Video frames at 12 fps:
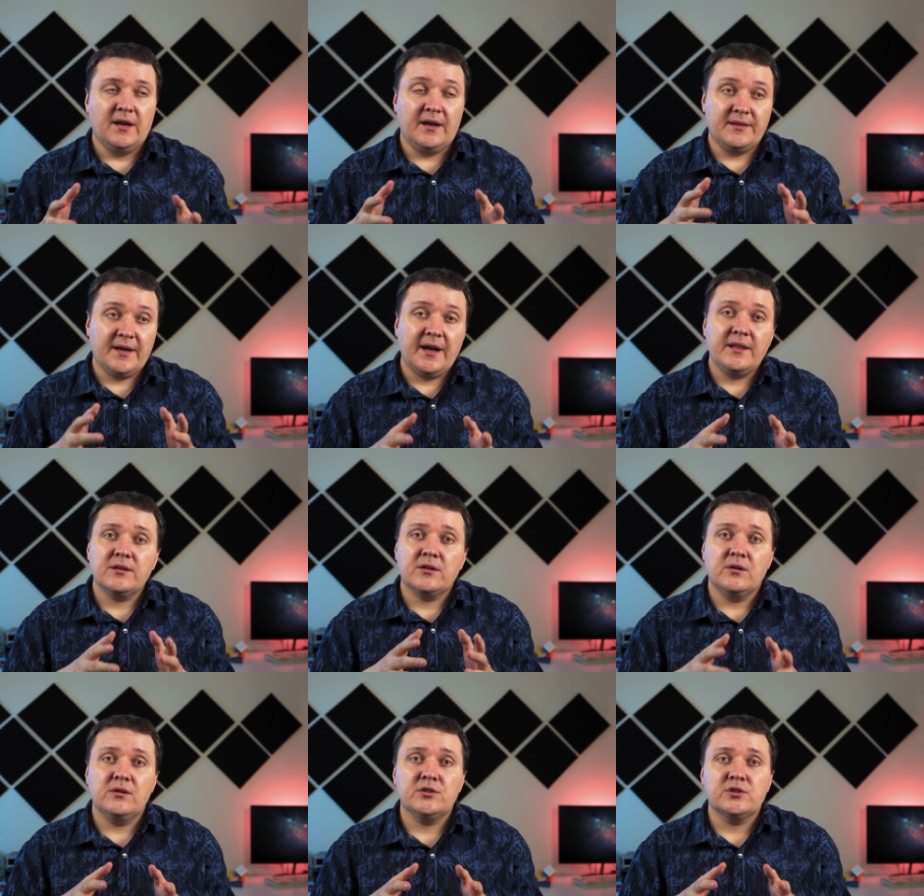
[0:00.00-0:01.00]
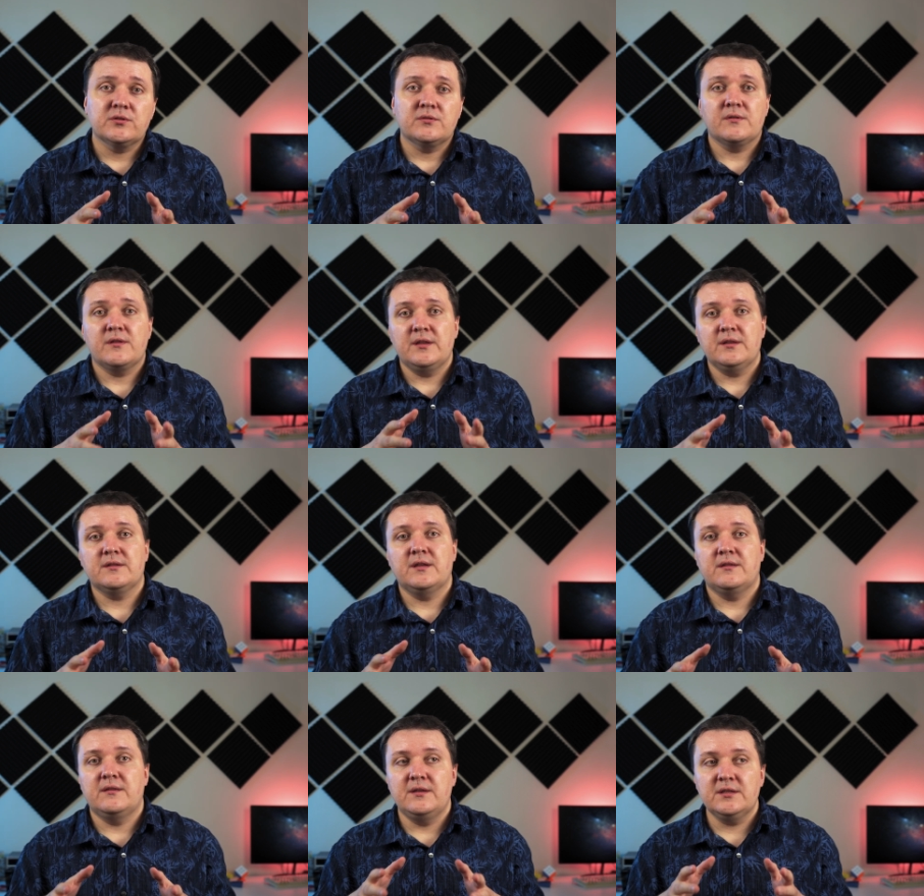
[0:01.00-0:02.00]
and I encourage you to think
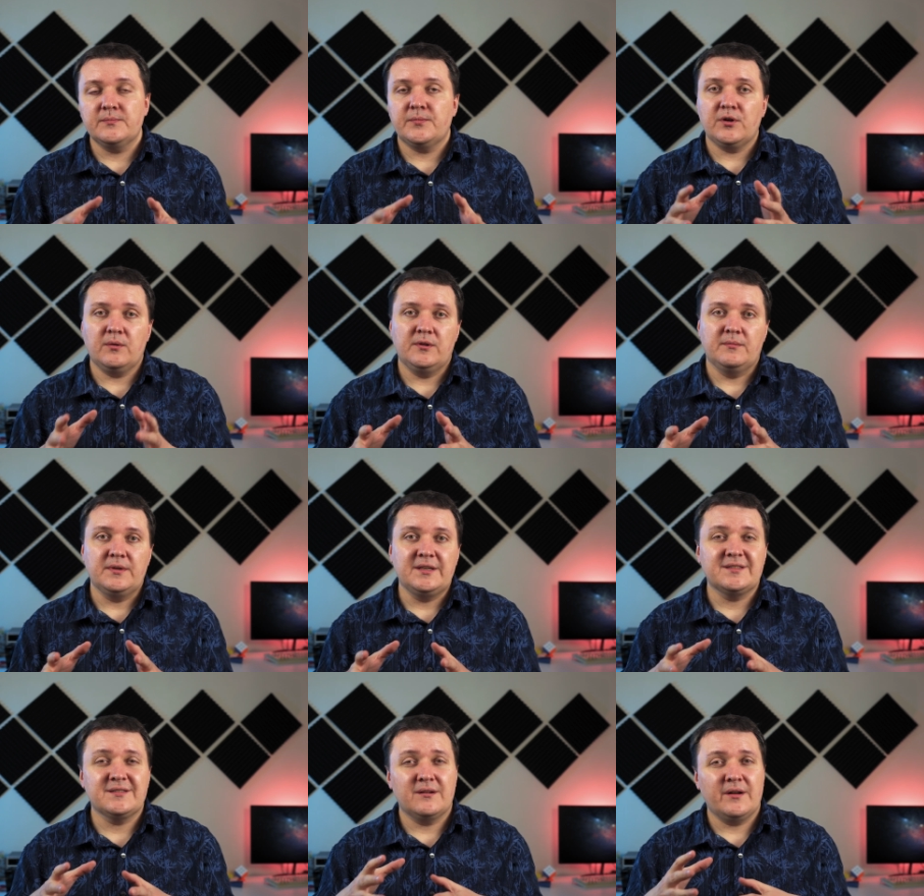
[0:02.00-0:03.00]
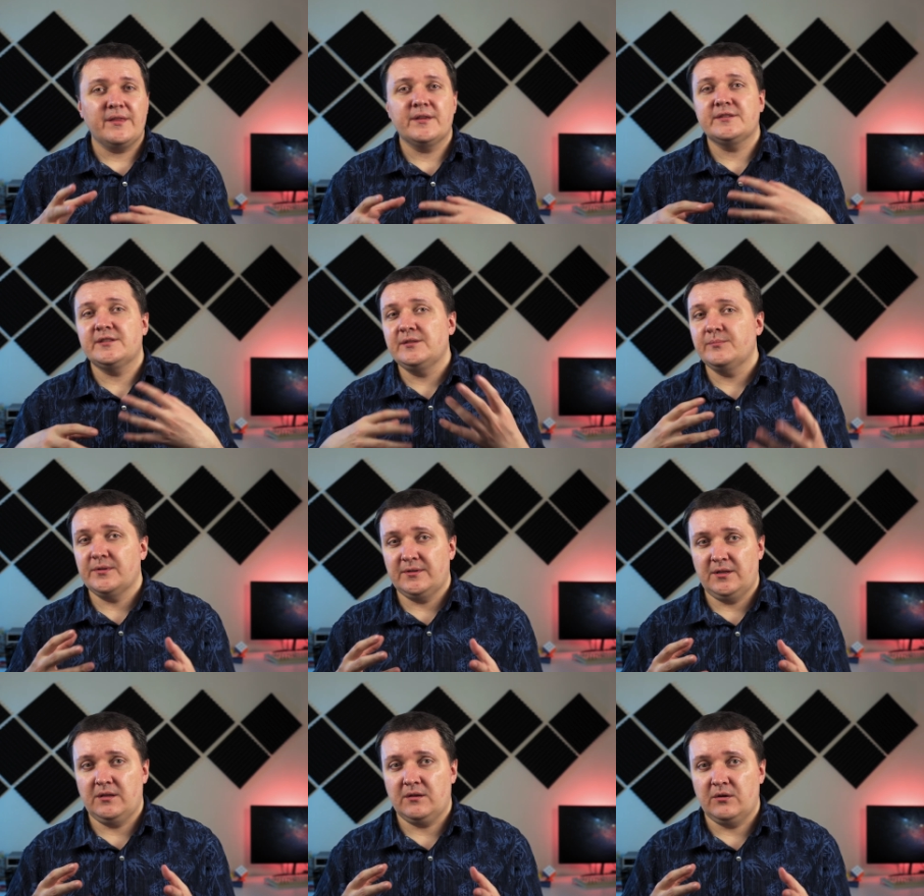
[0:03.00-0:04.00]
that this problem is rather simple
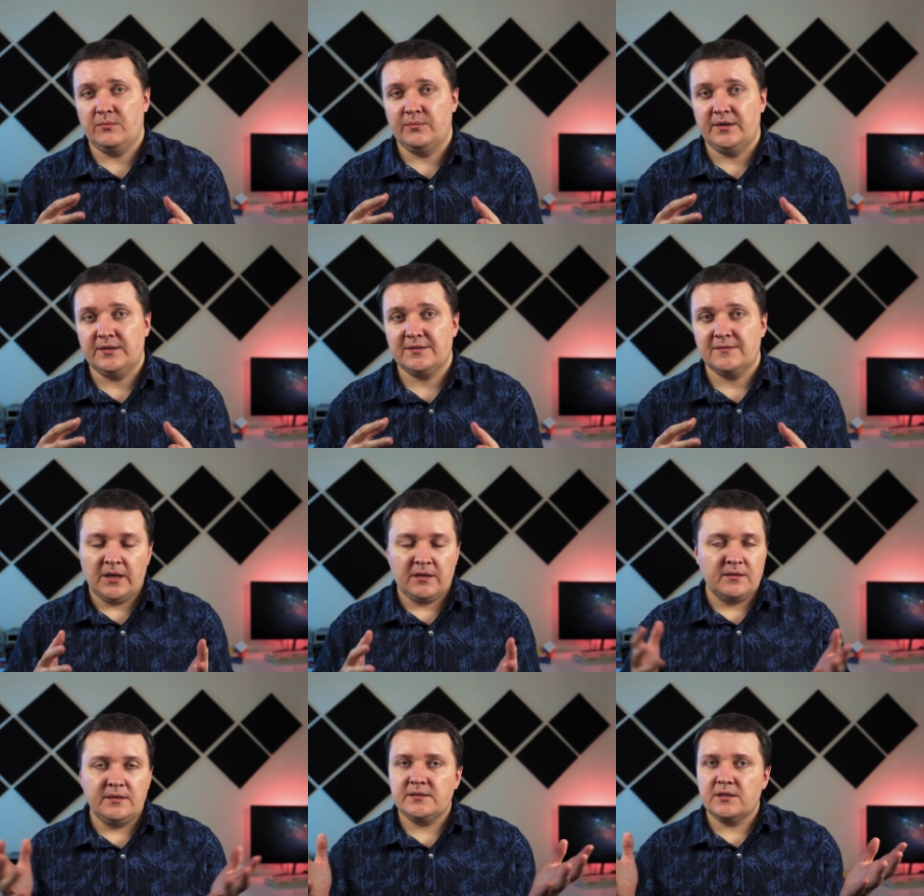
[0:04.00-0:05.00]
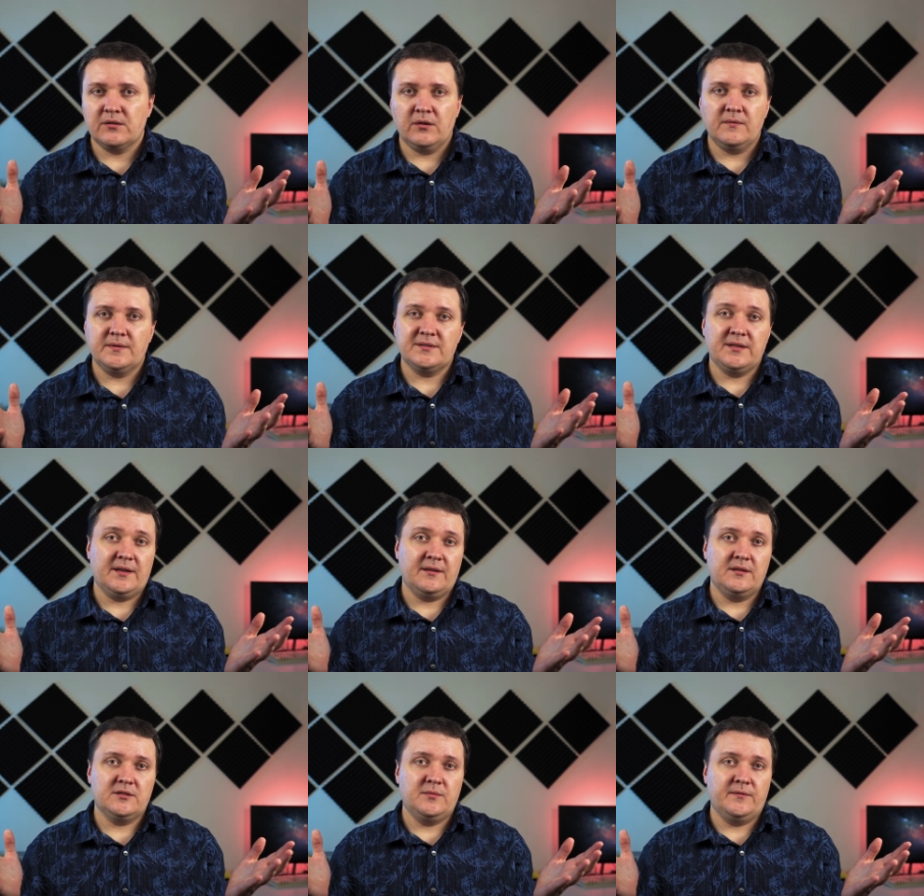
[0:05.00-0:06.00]
than complex. At least it always
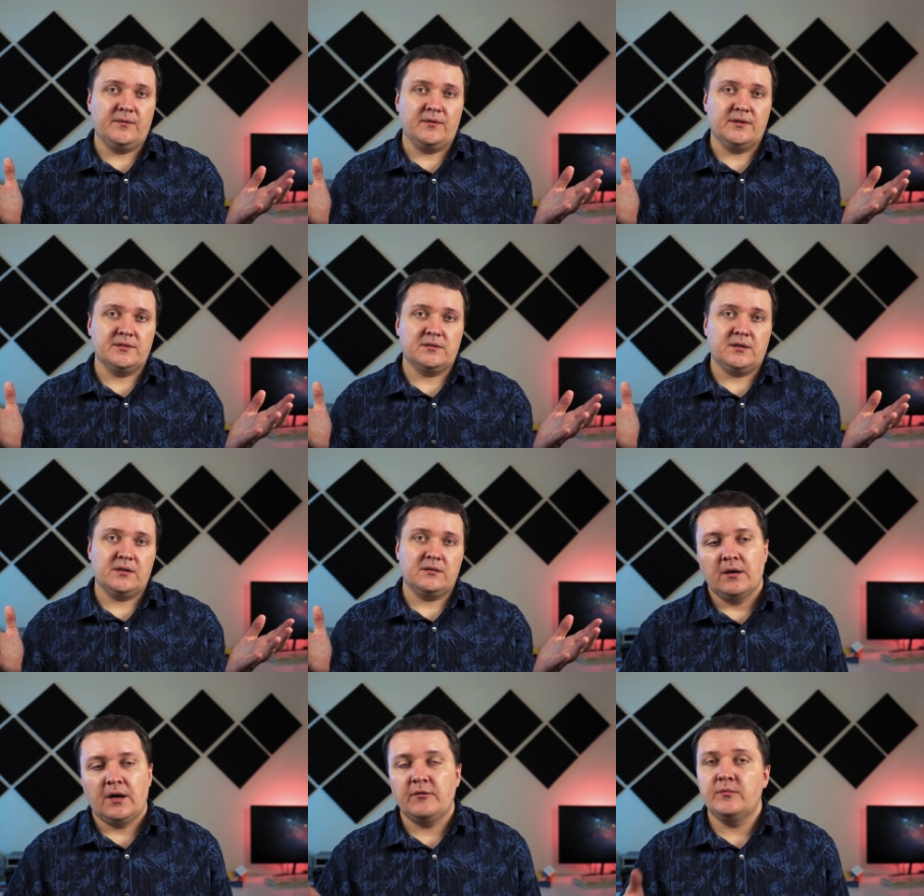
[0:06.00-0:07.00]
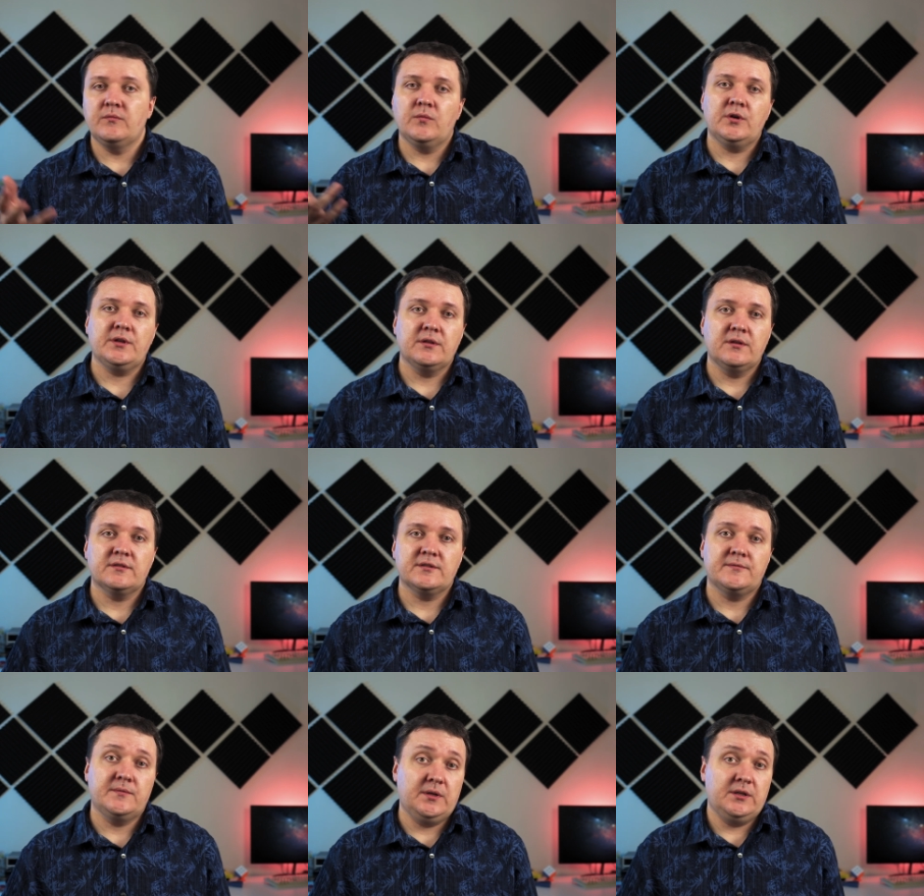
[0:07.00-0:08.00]
like this before the start. I've been working in
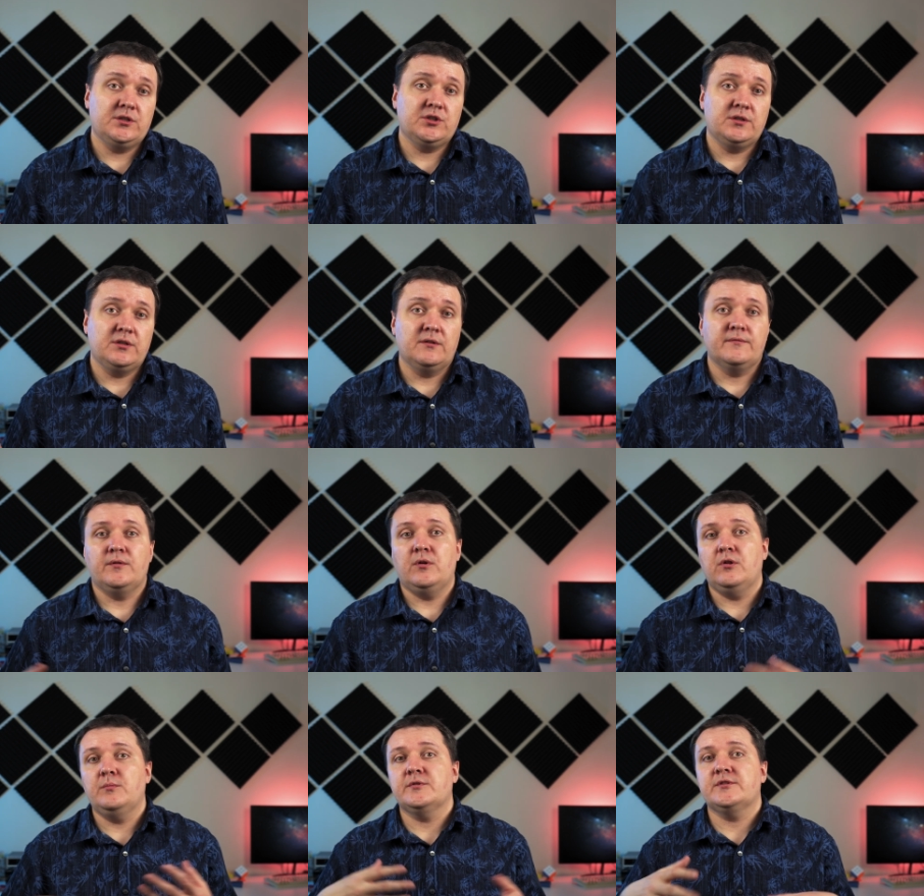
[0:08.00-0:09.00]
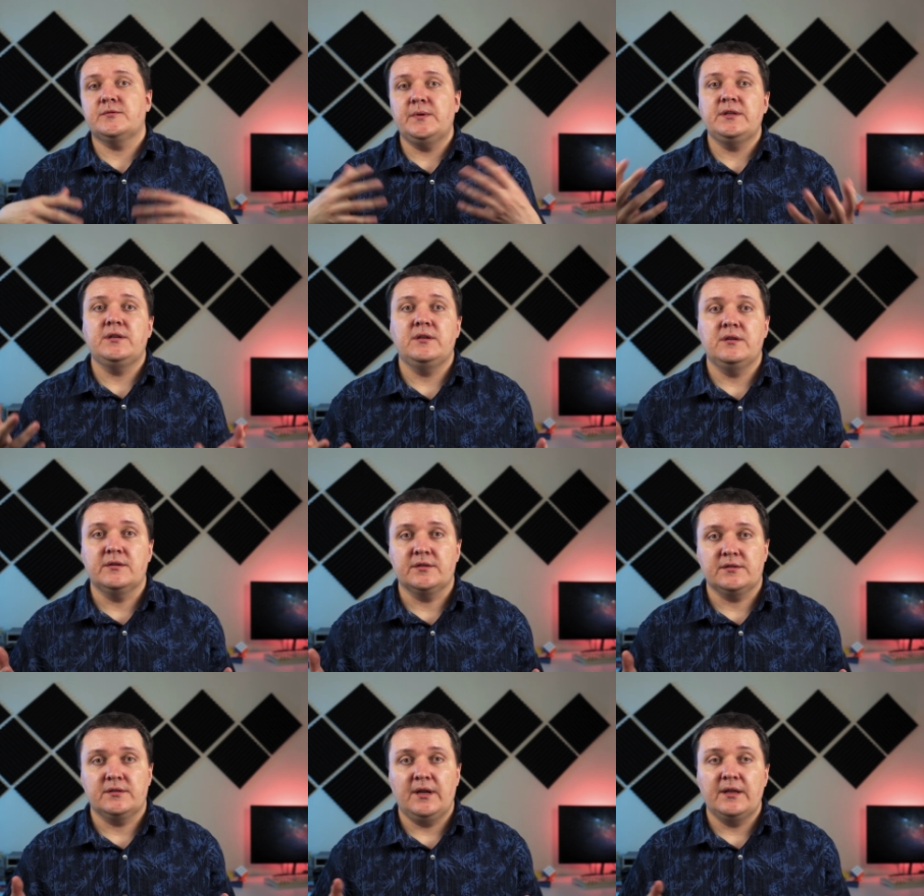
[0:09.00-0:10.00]
software engineering for almost 20
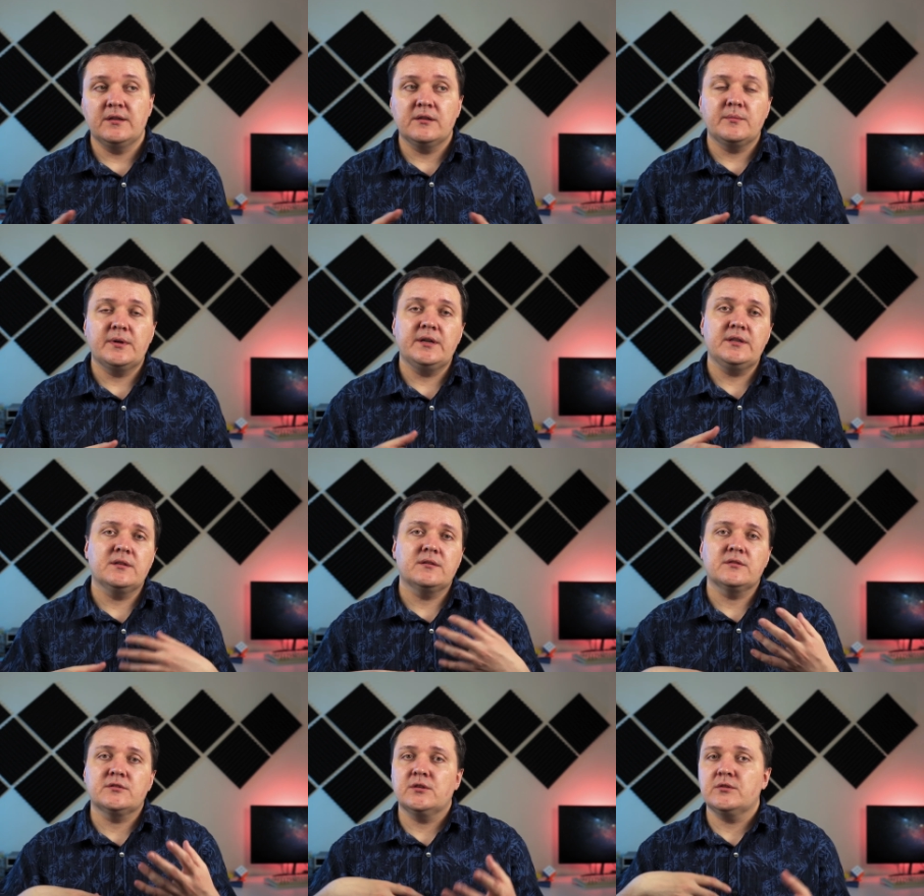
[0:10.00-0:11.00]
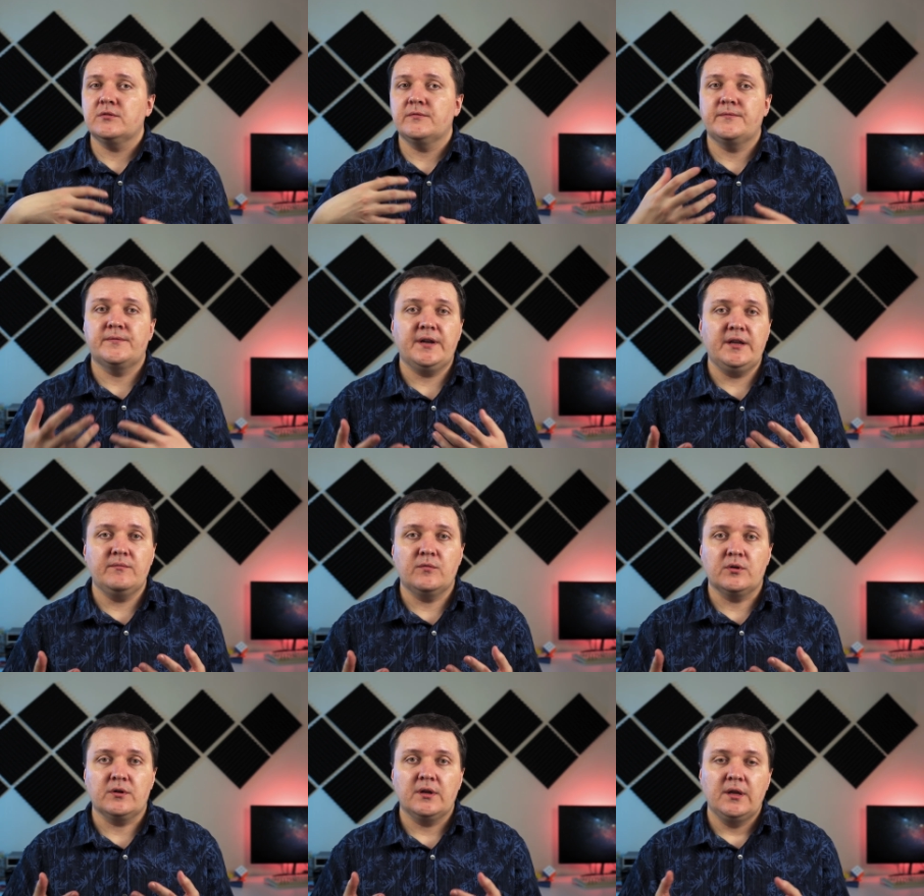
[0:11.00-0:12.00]
years and elaborated a sort of
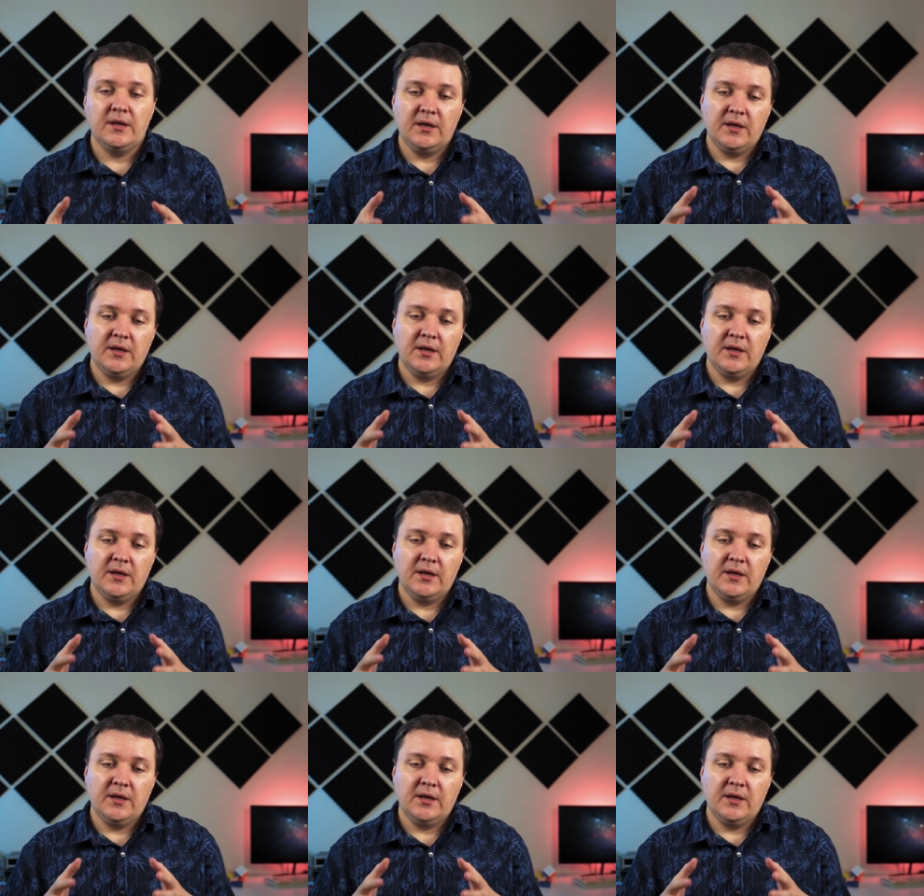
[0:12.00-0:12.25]
framework